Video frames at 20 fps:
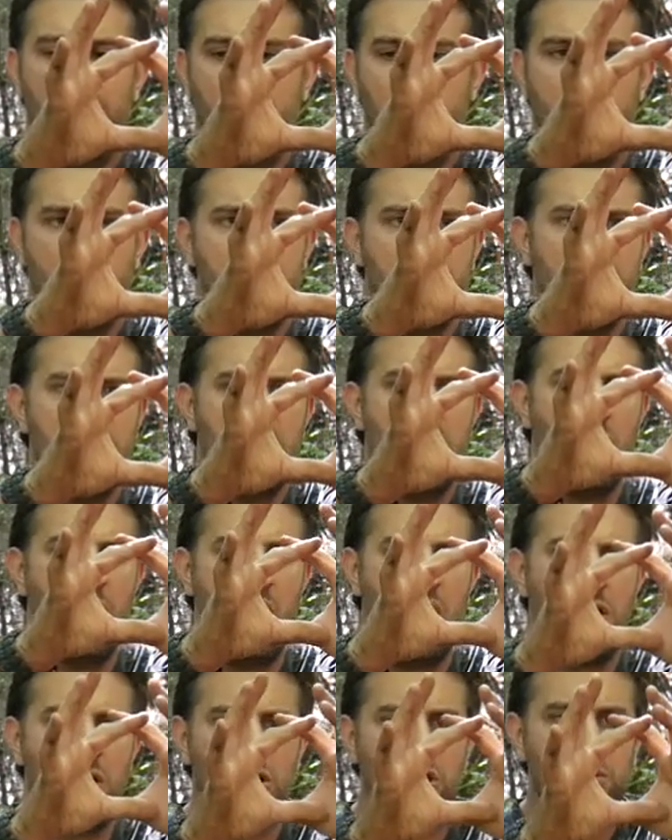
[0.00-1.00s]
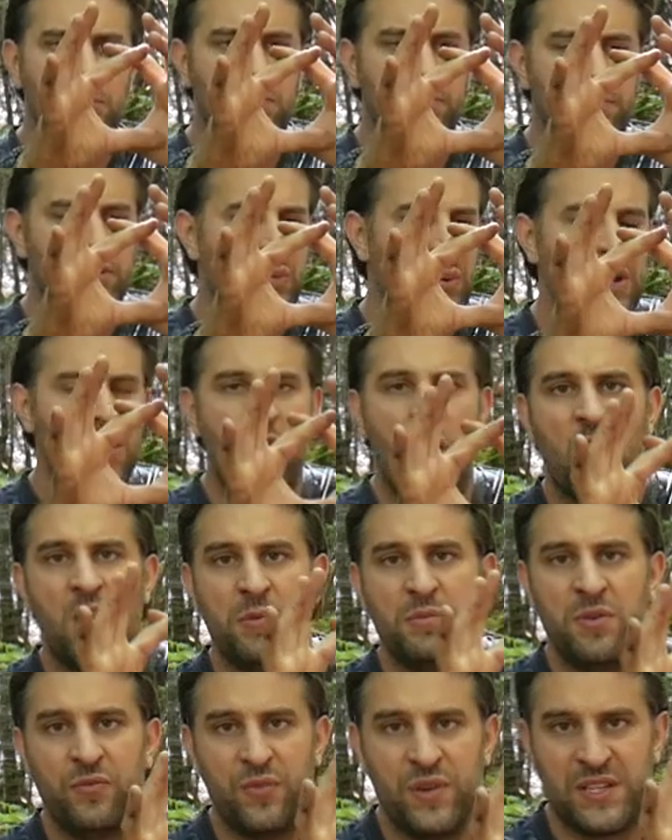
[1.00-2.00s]
I don't know, arm, between arm
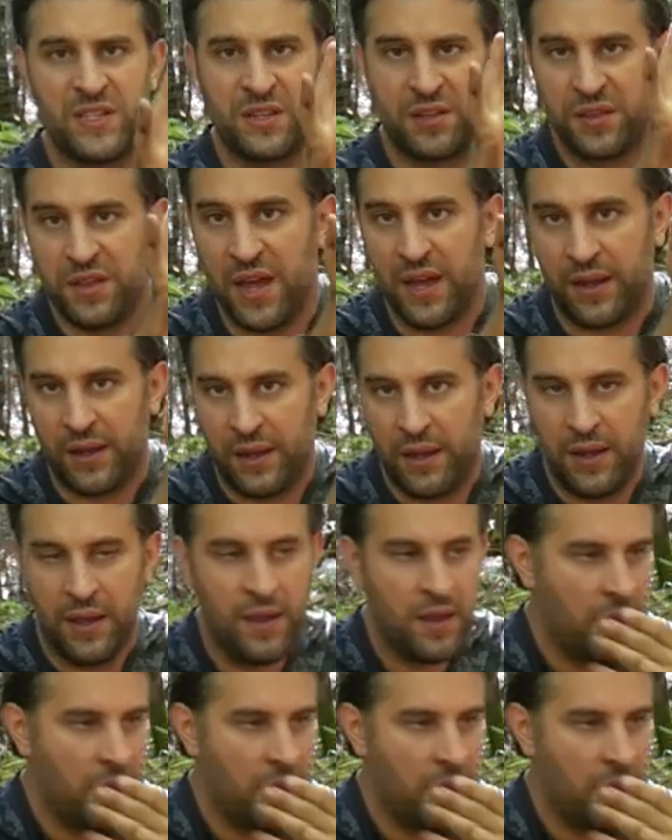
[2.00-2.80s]
and wrist thick